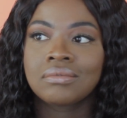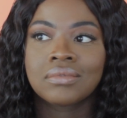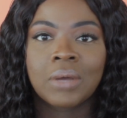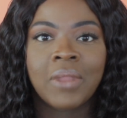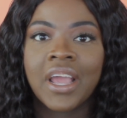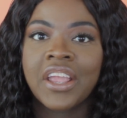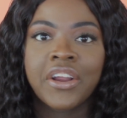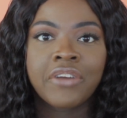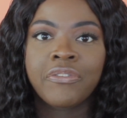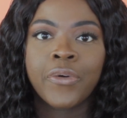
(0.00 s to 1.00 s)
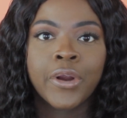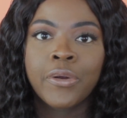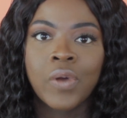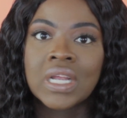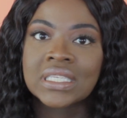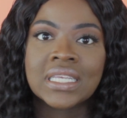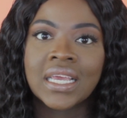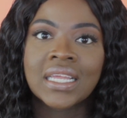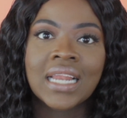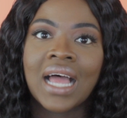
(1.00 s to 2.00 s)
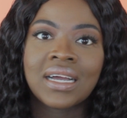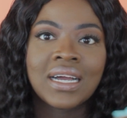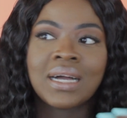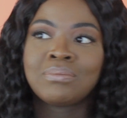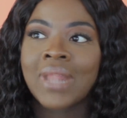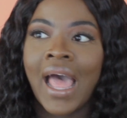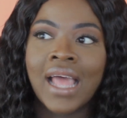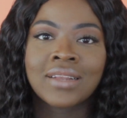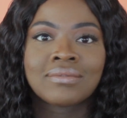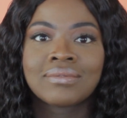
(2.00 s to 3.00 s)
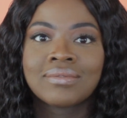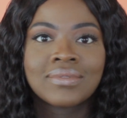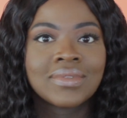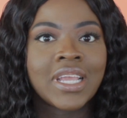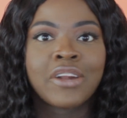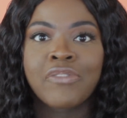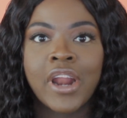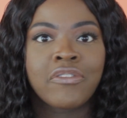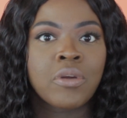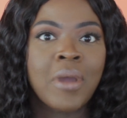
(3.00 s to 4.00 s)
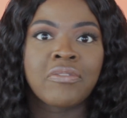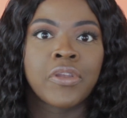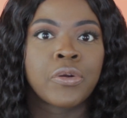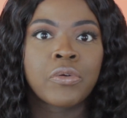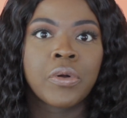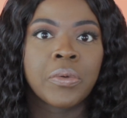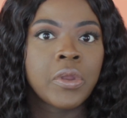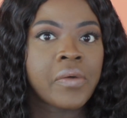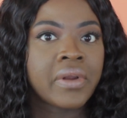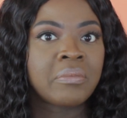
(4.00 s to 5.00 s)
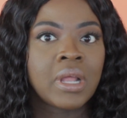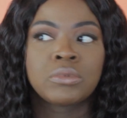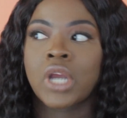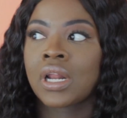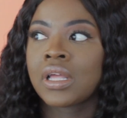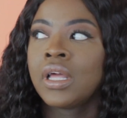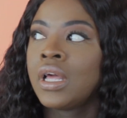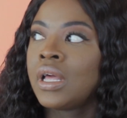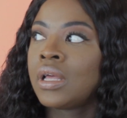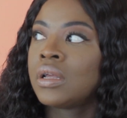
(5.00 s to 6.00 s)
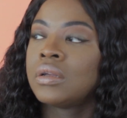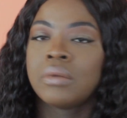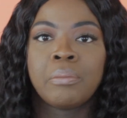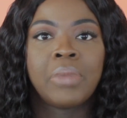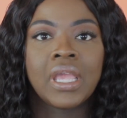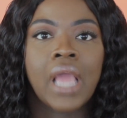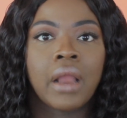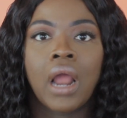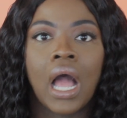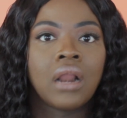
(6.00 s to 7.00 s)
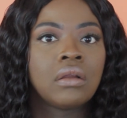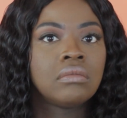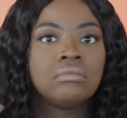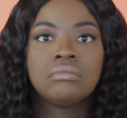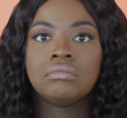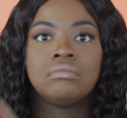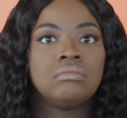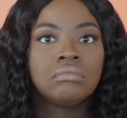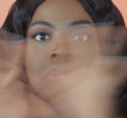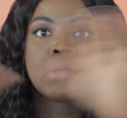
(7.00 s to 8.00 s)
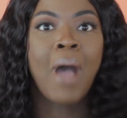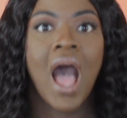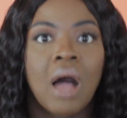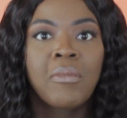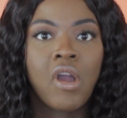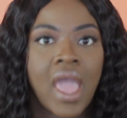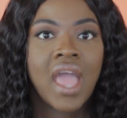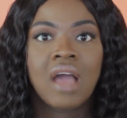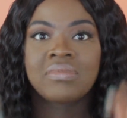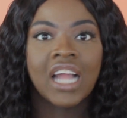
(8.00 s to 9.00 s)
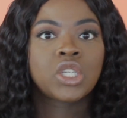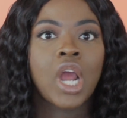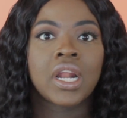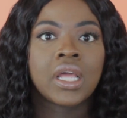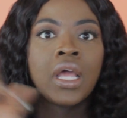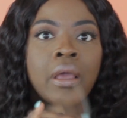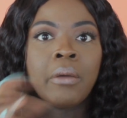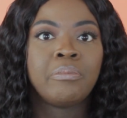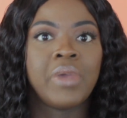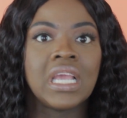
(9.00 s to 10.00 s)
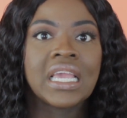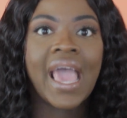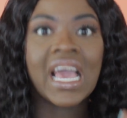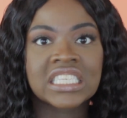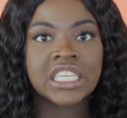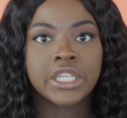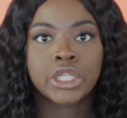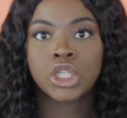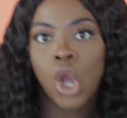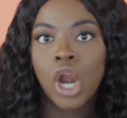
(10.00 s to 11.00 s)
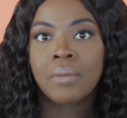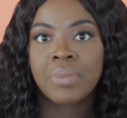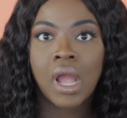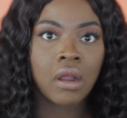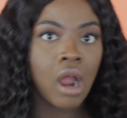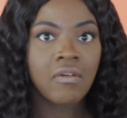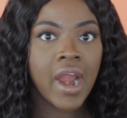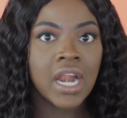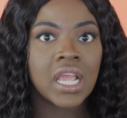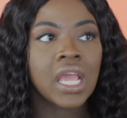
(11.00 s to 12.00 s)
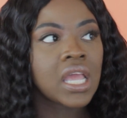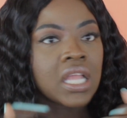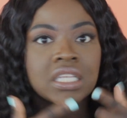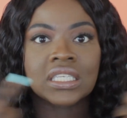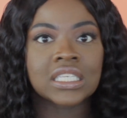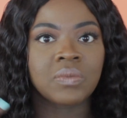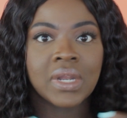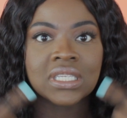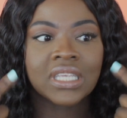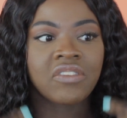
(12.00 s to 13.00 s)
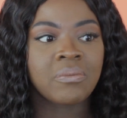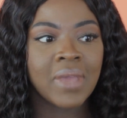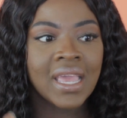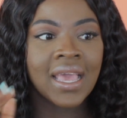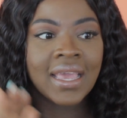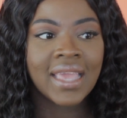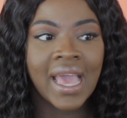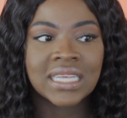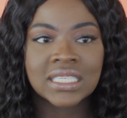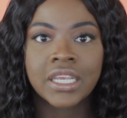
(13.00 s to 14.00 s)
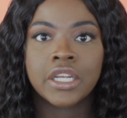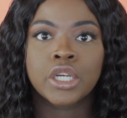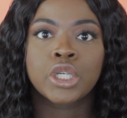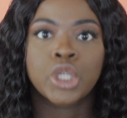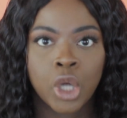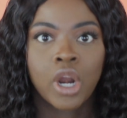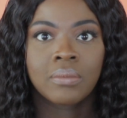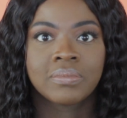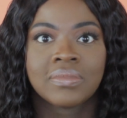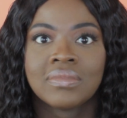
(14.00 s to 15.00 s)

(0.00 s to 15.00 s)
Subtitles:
I'm not here for gray skin. I'm not getting ready for my funeral. You know what I mean? I'm trying to be the bomb, okay? I'm not trying to be casket sharp. Alrighty? And this is what it's giving me. Casket sharp.